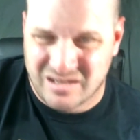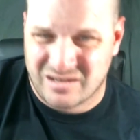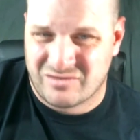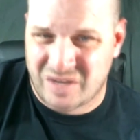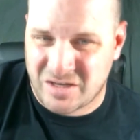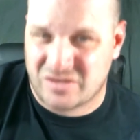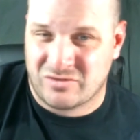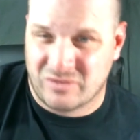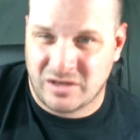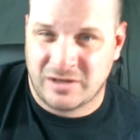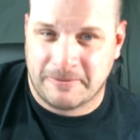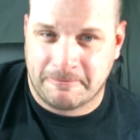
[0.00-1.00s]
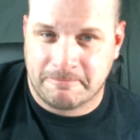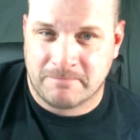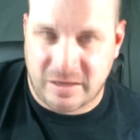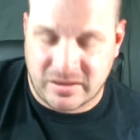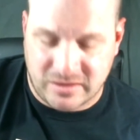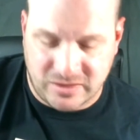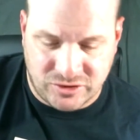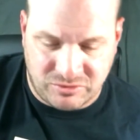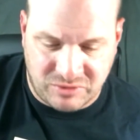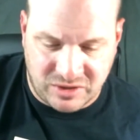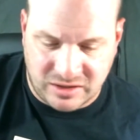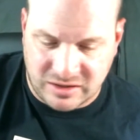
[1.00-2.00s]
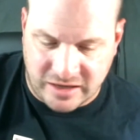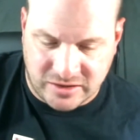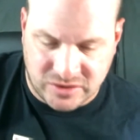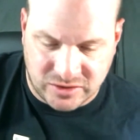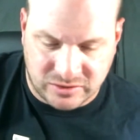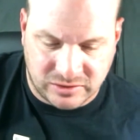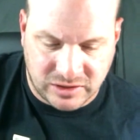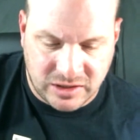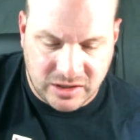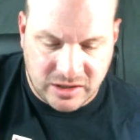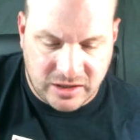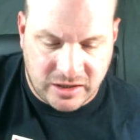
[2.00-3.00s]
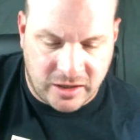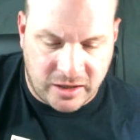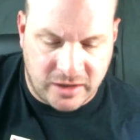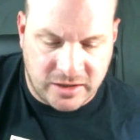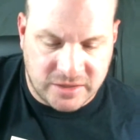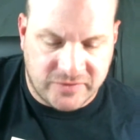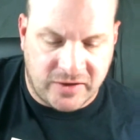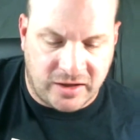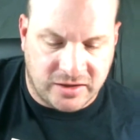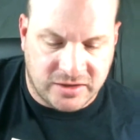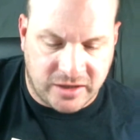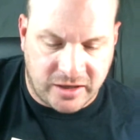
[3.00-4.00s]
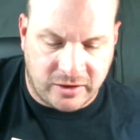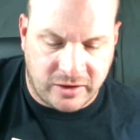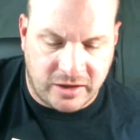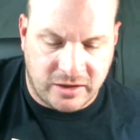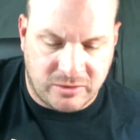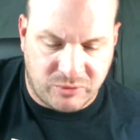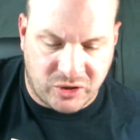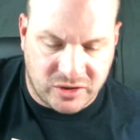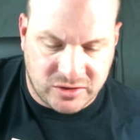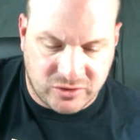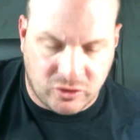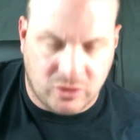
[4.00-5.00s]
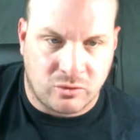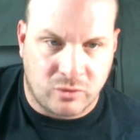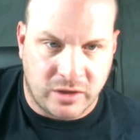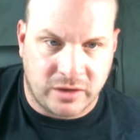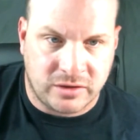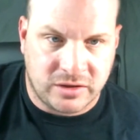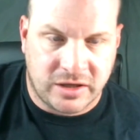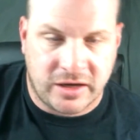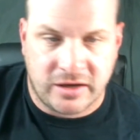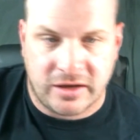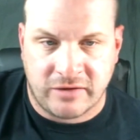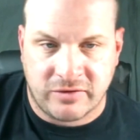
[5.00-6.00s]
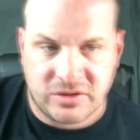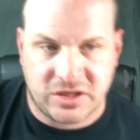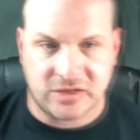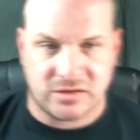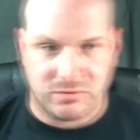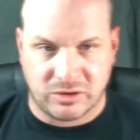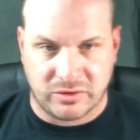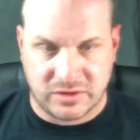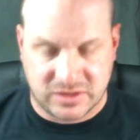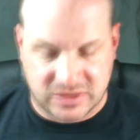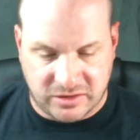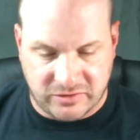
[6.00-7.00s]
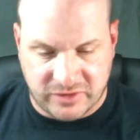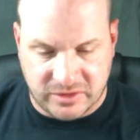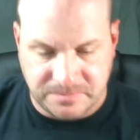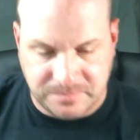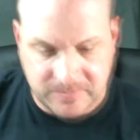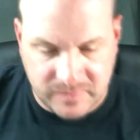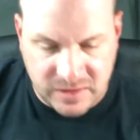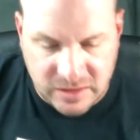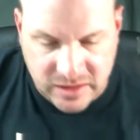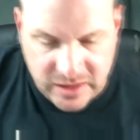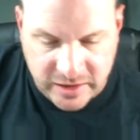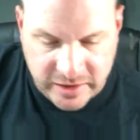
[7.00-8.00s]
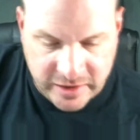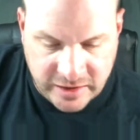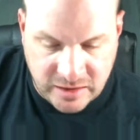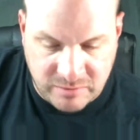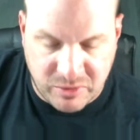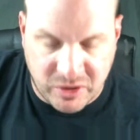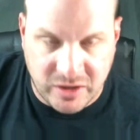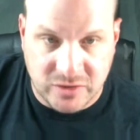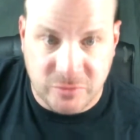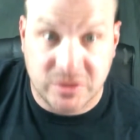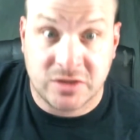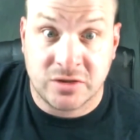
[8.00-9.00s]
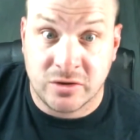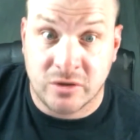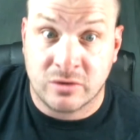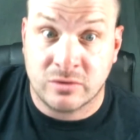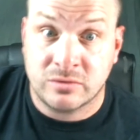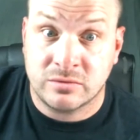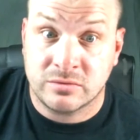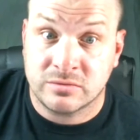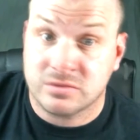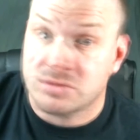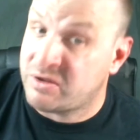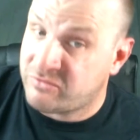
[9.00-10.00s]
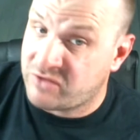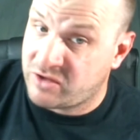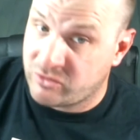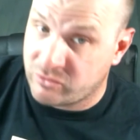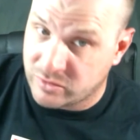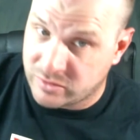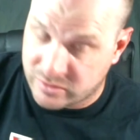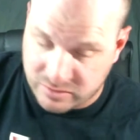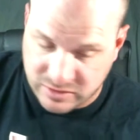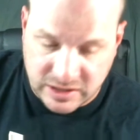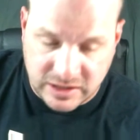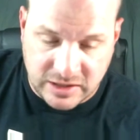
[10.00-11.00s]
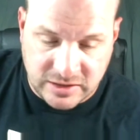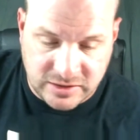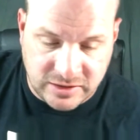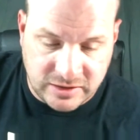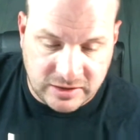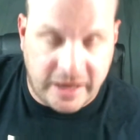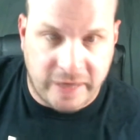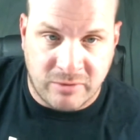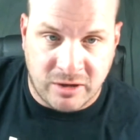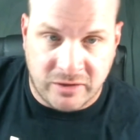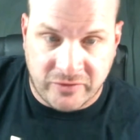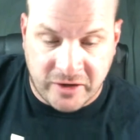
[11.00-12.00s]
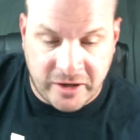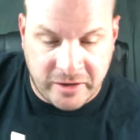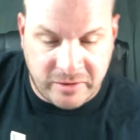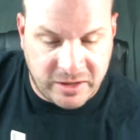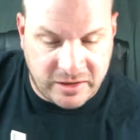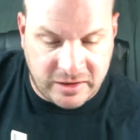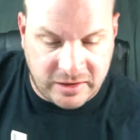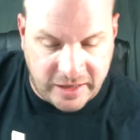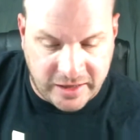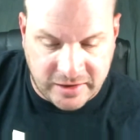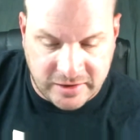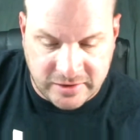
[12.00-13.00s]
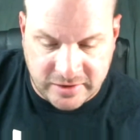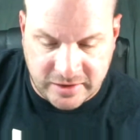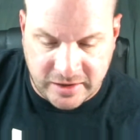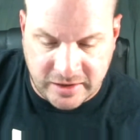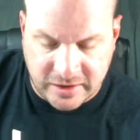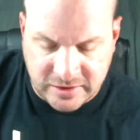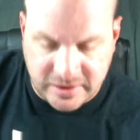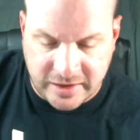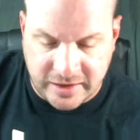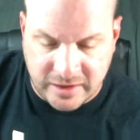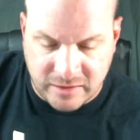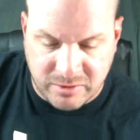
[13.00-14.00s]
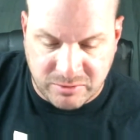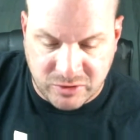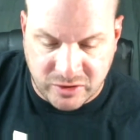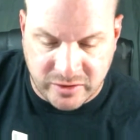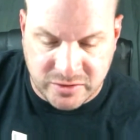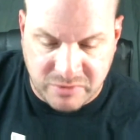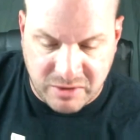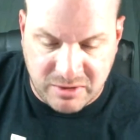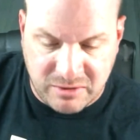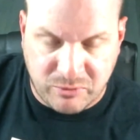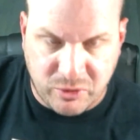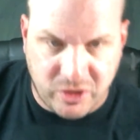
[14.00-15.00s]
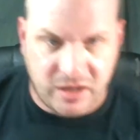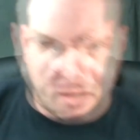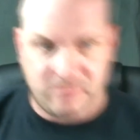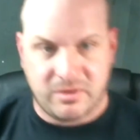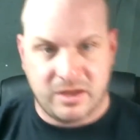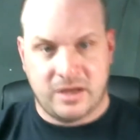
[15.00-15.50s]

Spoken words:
Range 3, I think should be, not 2. It's volatile and it burns. You roll a 1, you kind of have a chance of blowing yourself up. And it burns, which you know, it's my favorite rule. So you light him on fire, man. I like it. I like it. You got to get him up close. Maybe put him